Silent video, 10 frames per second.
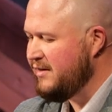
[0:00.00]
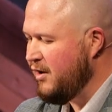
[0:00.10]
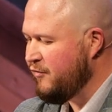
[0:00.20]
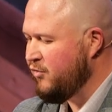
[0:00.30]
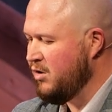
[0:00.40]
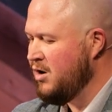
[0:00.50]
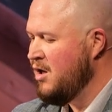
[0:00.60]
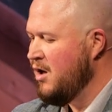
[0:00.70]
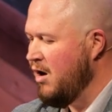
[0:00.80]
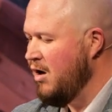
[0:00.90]
Therefore,
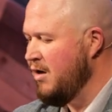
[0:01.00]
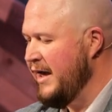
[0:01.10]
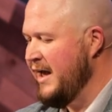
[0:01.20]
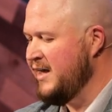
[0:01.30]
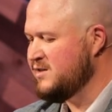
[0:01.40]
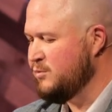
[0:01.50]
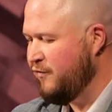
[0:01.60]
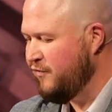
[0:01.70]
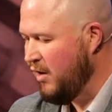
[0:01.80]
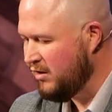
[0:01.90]
all hands
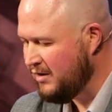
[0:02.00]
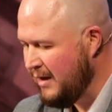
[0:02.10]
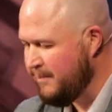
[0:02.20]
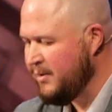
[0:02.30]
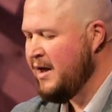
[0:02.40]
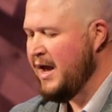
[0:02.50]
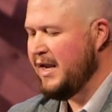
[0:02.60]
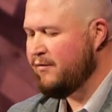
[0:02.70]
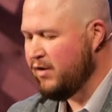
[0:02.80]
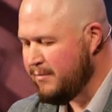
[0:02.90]
will fall limp,
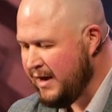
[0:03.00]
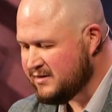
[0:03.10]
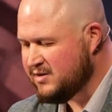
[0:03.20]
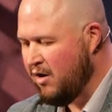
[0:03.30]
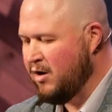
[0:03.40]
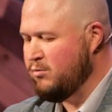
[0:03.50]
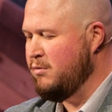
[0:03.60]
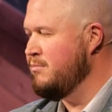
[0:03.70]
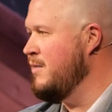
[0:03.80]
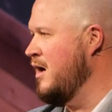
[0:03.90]
and every man's heart
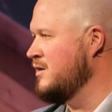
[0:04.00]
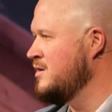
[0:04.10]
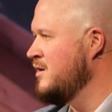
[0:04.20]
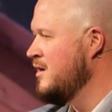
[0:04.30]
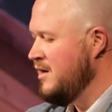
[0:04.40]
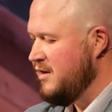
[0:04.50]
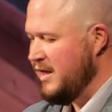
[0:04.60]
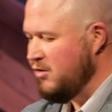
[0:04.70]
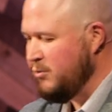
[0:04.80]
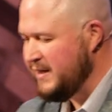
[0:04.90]
will melt.
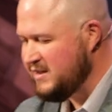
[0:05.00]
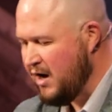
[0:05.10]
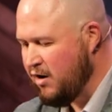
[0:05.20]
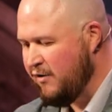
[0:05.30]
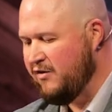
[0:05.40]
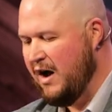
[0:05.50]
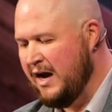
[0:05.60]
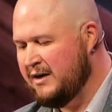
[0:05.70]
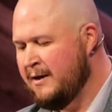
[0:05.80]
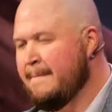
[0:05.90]
They will be
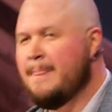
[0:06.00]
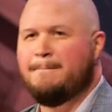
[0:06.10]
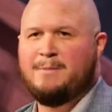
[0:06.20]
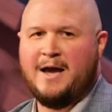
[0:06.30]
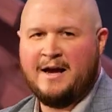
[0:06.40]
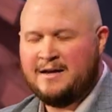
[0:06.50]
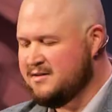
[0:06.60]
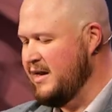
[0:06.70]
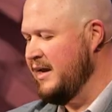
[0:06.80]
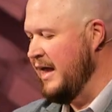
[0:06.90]
terrified
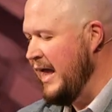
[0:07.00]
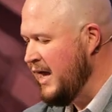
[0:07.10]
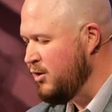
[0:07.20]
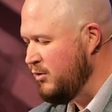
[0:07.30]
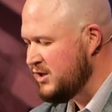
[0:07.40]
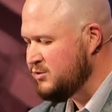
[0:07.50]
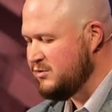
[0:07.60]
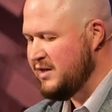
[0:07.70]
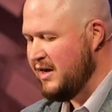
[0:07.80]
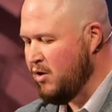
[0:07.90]
Pains and anguish
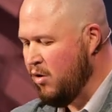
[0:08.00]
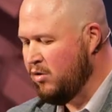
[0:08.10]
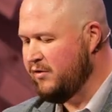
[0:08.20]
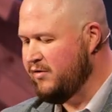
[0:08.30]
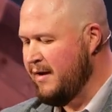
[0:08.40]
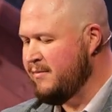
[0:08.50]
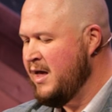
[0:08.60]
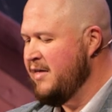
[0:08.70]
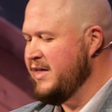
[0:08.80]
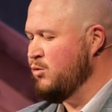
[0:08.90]
will take hold of them.
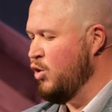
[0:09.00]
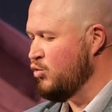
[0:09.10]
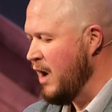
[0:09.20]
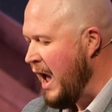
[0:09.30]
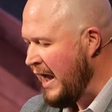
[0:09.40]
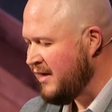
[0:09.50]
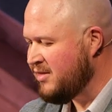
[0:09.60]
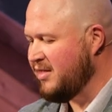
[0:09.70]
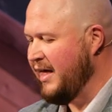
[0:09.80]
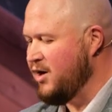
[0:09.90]
They will
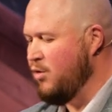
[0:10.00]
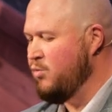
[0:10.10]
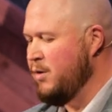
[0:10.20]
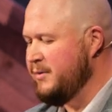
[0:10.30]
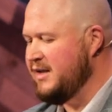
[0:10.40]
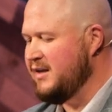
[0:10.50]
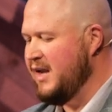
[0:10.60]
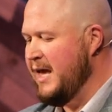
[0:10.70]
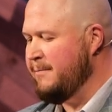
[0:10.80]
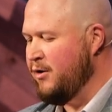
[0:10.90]
writhe like a woman in
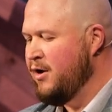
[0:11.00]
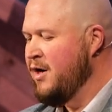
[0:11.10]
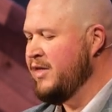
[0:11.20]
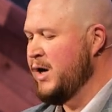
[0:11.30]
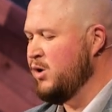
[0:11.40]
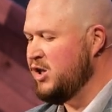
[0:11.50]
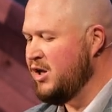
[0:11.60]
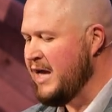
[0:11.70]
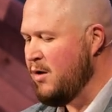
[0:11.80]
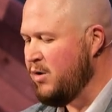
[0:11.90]
labor. They will
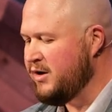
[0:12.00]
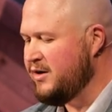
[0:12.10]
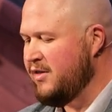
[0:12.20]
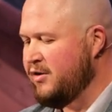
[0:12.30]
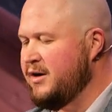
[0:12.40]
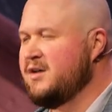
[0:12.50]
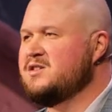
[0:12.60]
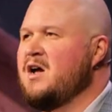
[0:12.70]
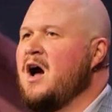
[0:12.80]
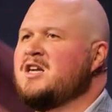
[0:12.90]
look at one another in
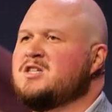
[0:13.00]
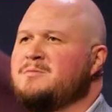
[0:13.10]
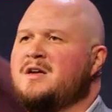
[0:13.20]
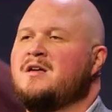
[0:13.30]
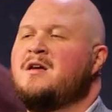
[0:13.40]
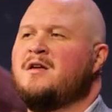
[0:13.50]
astonishment.